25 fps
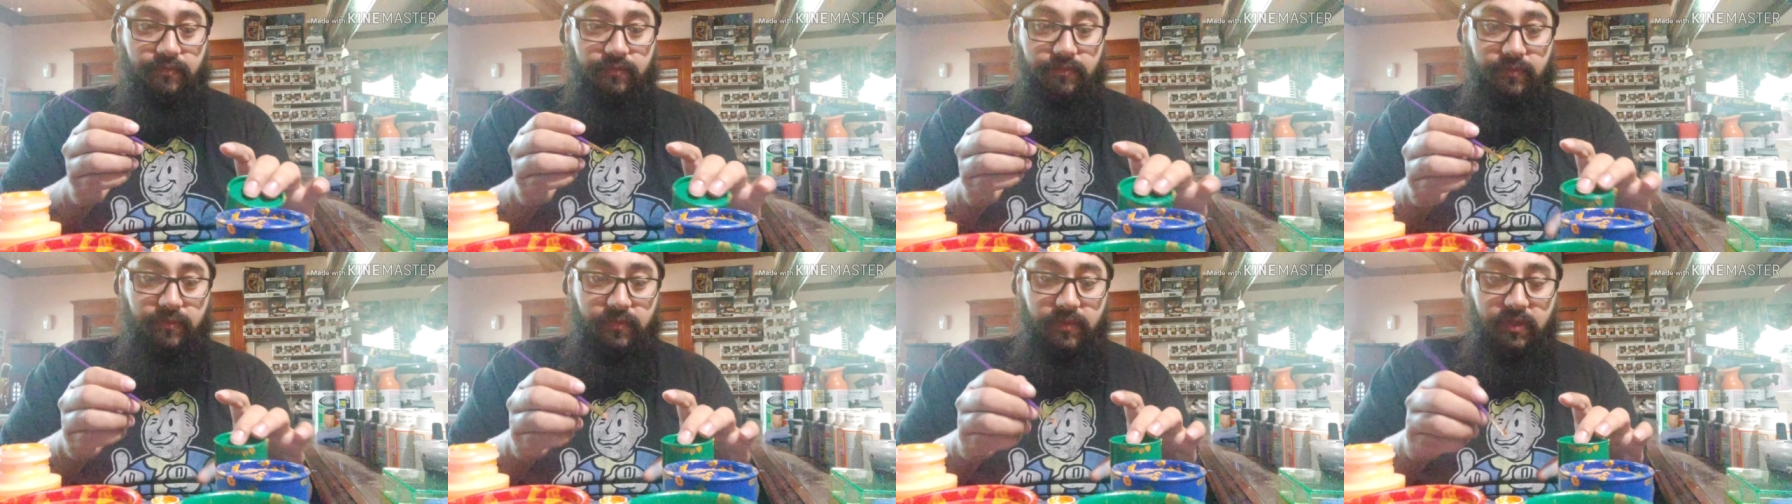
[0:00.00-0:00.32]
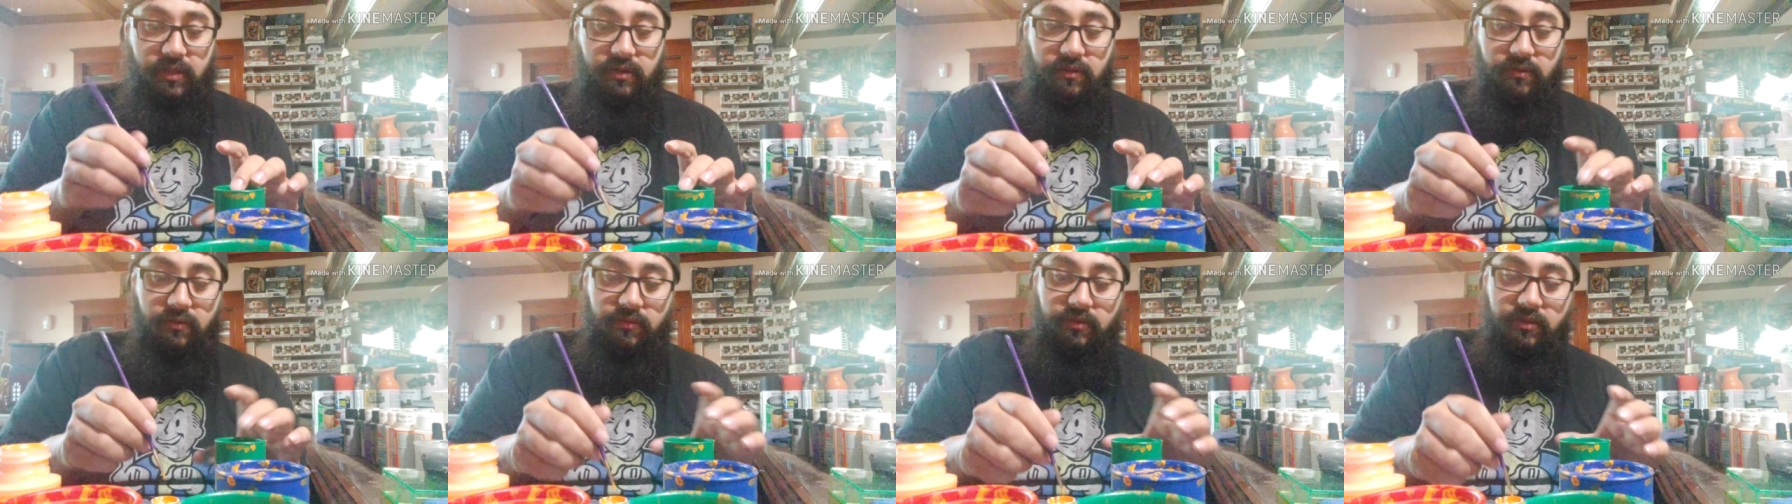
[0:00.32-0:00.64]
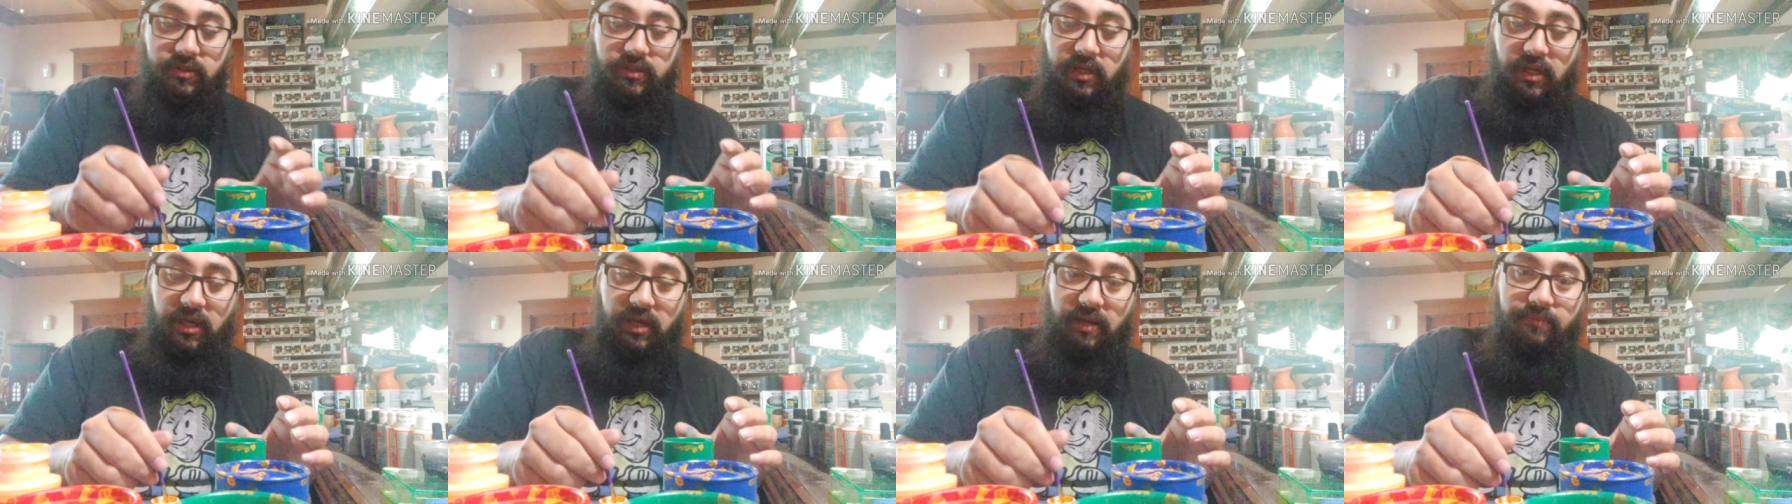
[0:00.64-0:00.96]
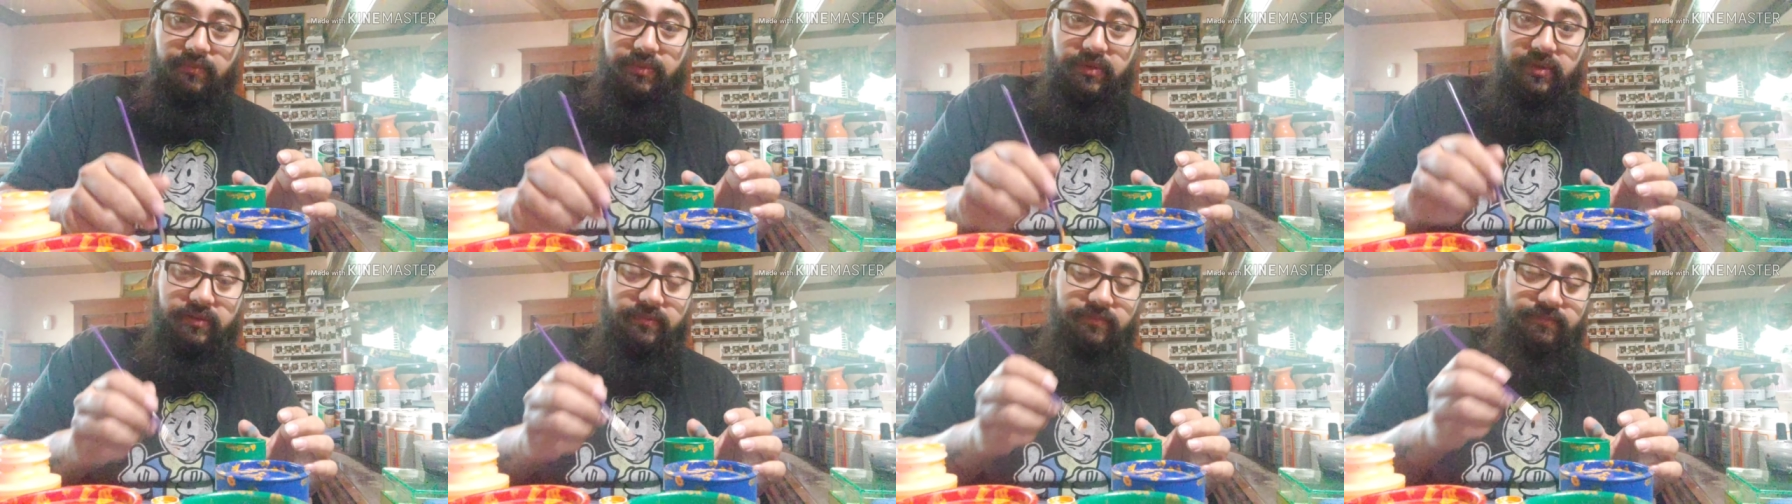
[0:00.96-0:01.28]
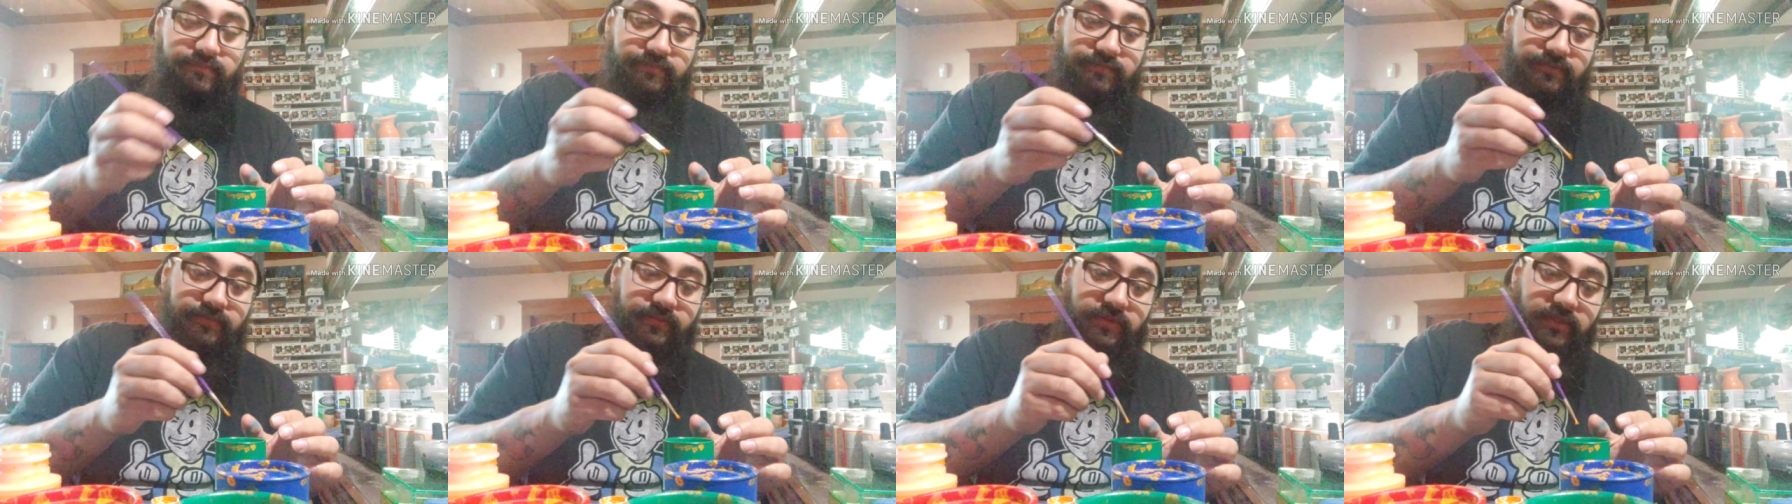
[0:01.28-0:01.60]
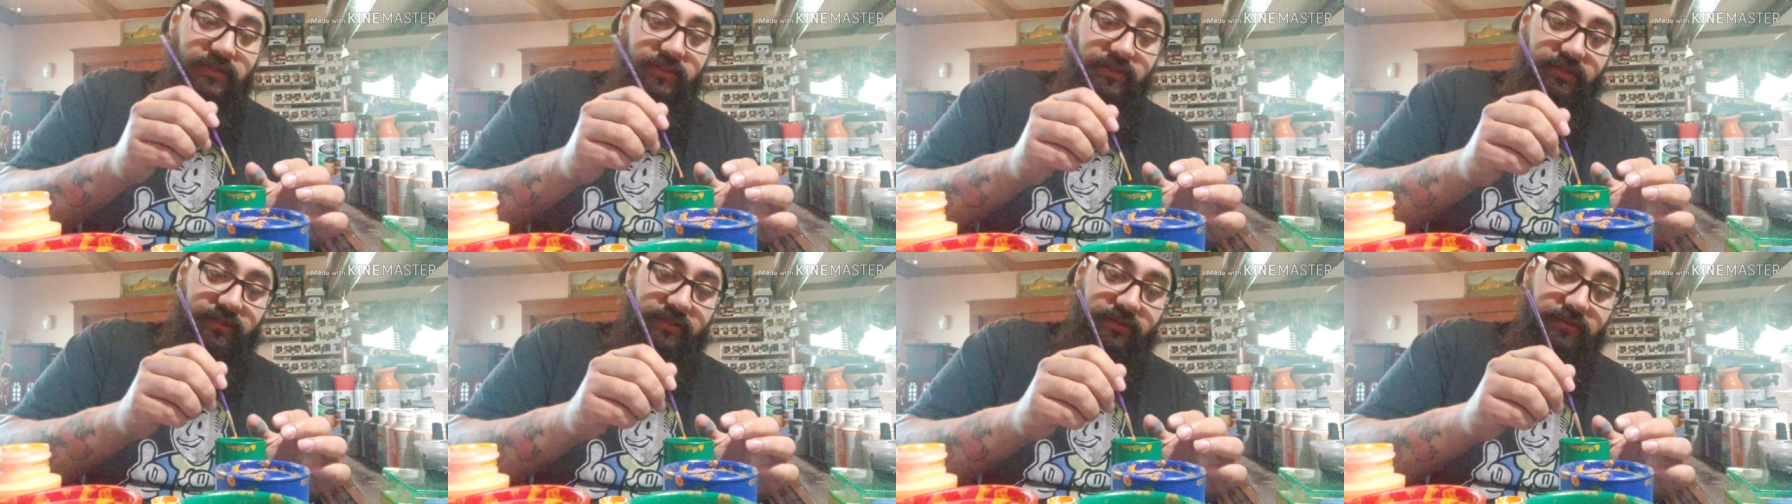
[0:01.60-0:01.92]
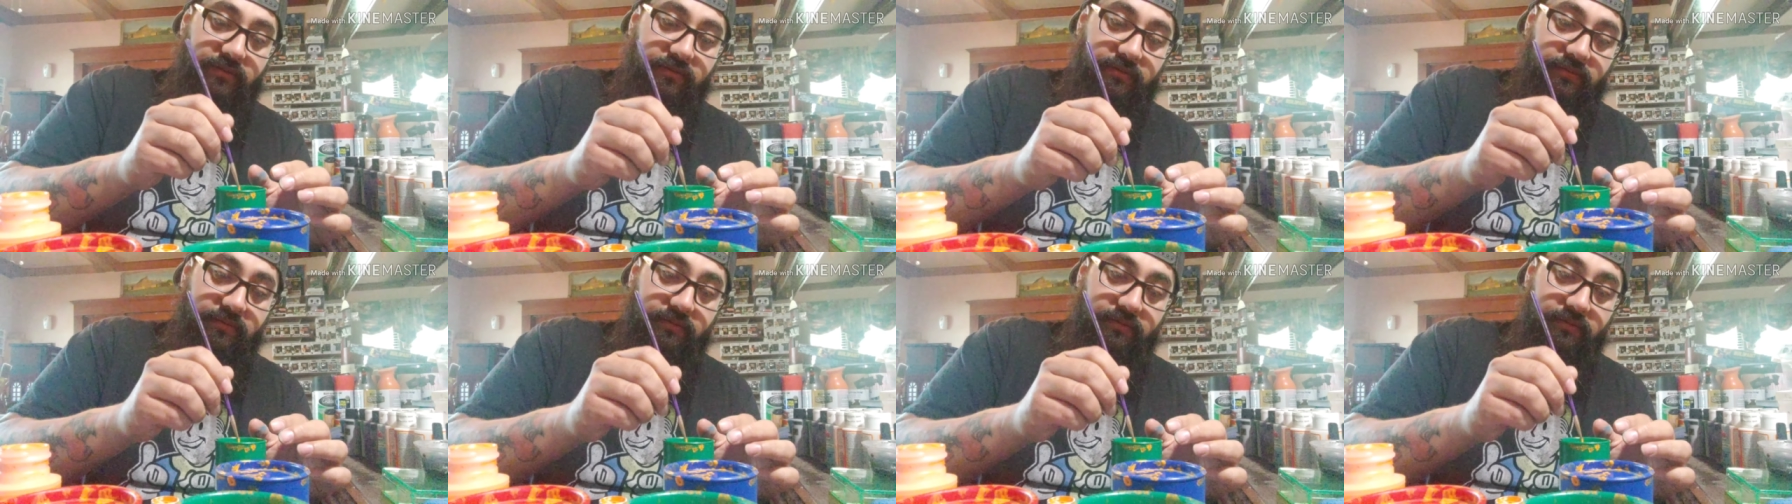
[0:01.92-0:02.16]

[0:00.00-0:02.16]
And then do the top. And then